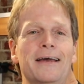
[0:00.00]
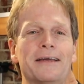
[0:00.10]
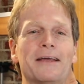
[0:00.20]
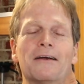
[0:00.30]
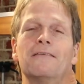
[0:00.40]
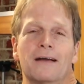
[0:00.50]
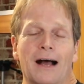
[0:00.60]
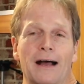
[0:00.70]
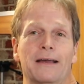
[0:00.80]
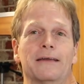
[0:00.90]
Hey there,
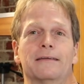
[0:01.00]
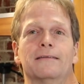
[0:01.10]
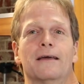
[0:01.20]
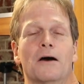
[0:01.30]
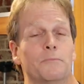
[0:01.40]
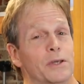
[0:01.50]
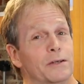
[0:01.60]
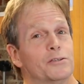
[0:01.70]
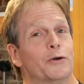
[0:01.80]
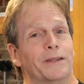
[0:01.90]
I hope
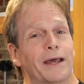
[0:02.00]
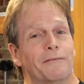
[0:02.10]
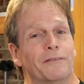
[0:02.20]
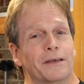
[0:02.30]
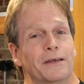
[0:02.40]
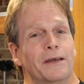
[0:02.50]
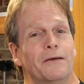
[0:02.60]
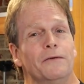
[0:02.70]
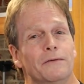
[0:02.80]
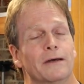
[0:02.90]
you enjoyed that
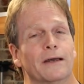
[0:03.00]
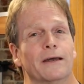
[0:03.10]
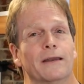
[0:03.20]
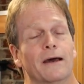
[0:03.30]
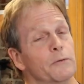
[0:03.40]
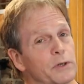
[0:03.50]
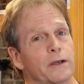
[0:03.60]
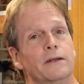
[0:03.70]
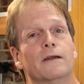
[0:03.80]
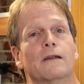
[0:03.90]
video, and I hope
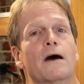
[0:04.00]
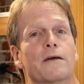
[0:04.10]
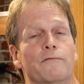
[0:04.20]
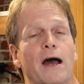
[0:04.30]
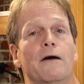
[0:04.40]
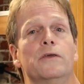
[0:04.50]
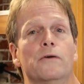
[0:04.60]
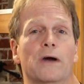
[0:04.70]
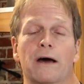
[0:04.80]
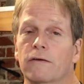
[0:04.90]
you're getting a lot of
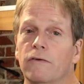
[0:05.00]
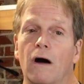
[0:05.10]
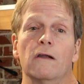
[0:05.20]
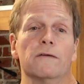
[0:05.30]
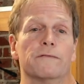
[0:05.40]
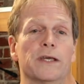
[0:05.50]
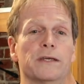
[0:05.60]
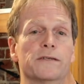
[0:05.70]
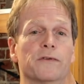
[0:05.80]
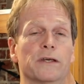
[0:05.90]
value out of all of
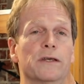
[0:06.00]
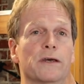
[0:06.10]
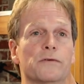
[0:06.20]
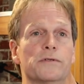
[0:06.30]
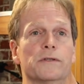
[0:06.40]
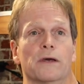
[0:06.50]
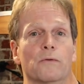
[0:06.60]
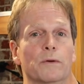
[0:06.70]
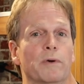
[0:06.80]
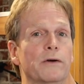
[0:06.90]
these videos
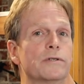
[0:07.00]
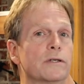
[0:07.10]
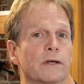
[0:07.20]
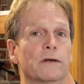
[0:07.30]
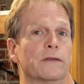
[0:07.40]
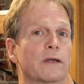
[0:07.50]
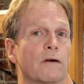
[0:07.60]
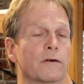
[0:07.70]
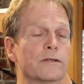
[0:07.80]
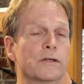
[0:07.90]
that we're posting on the
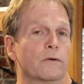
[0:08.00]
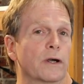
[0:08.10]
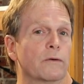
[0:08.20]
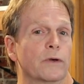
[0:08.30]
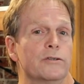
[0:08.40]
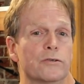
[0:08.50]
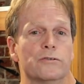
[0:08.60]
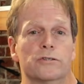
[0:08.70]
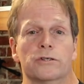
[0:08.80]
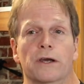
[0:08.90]
artist Craig
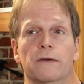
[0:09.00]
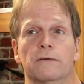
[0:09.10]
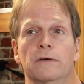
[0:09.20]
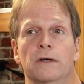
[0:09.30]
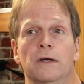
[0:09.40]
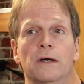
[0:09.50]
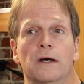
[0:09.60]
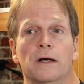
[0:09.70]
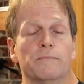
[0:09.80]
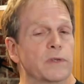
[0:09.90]
Richards channel.
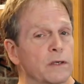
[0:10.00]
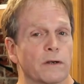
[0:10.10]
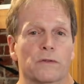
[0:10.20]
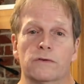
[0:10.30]
Um, you know,